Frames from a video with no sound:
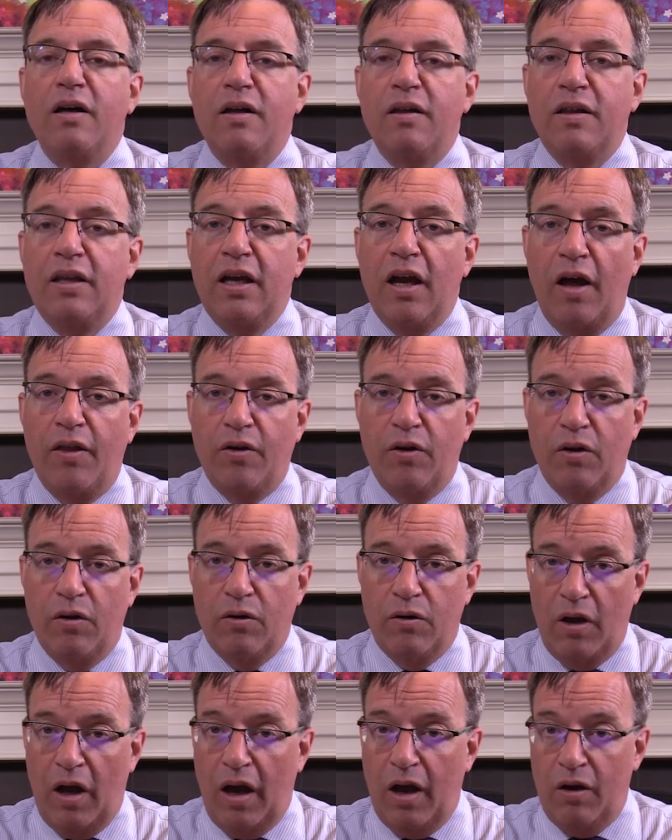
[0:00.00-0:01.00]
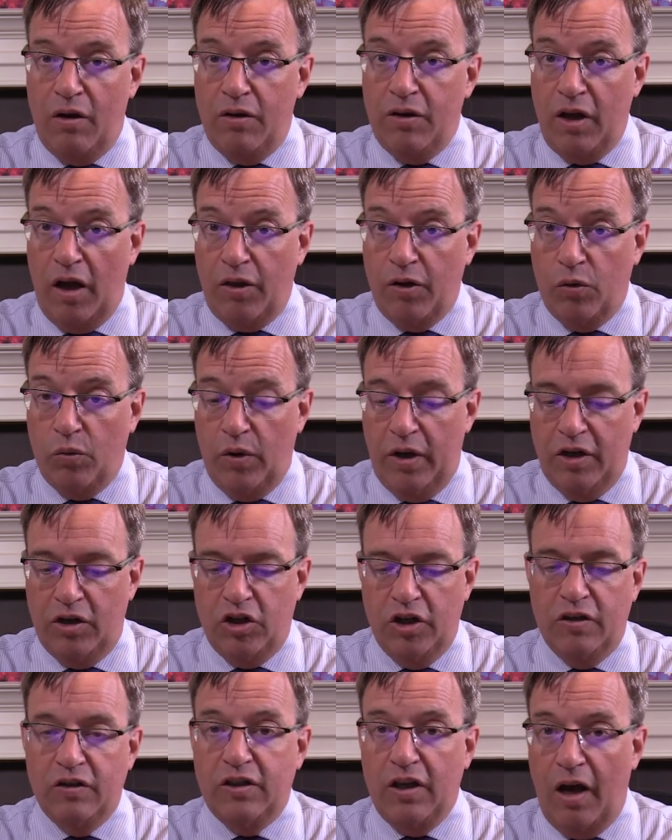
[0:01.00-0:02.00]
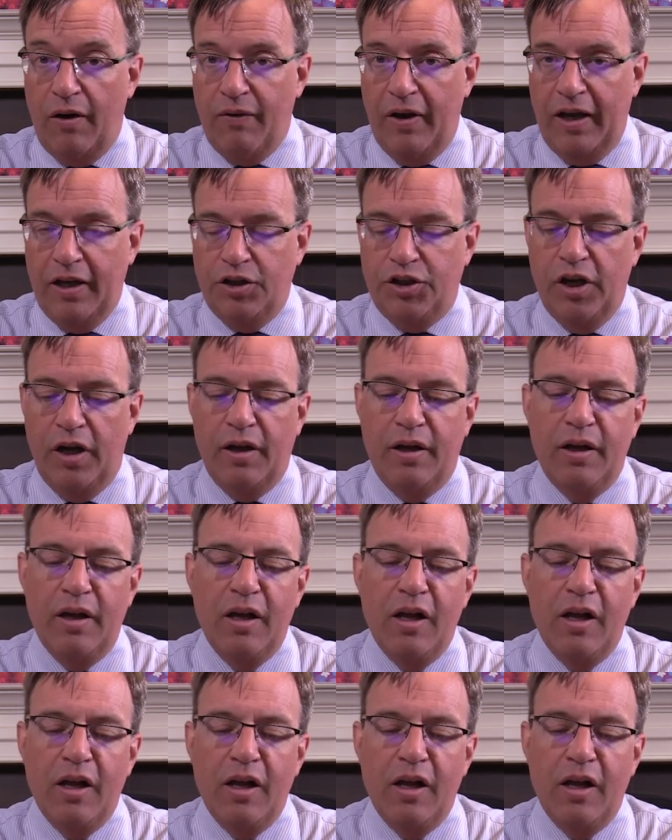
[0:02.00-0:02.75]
the other regions of Asia.